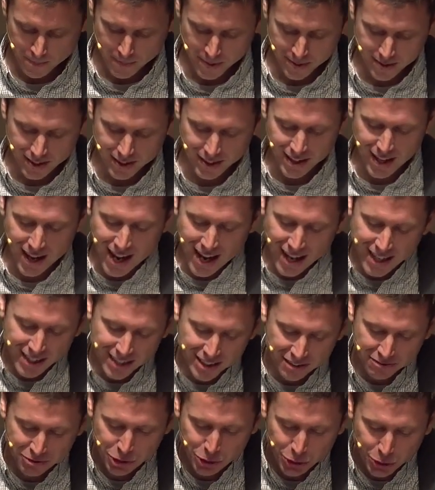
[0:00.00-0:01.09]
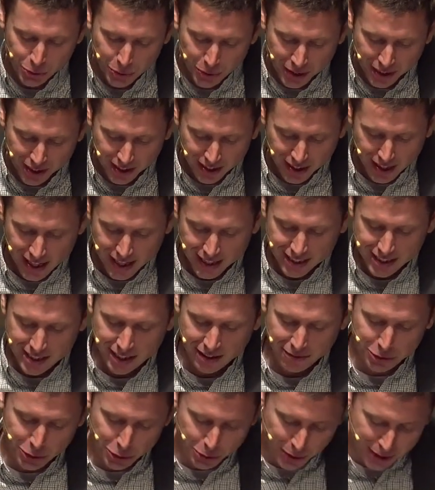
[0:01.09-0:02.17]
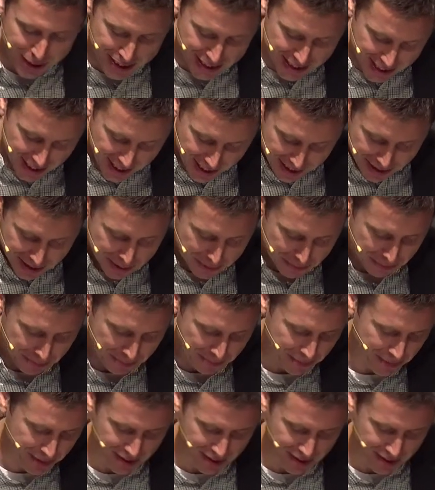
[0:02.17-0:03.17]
The Lion of Judah gives you his kingdom.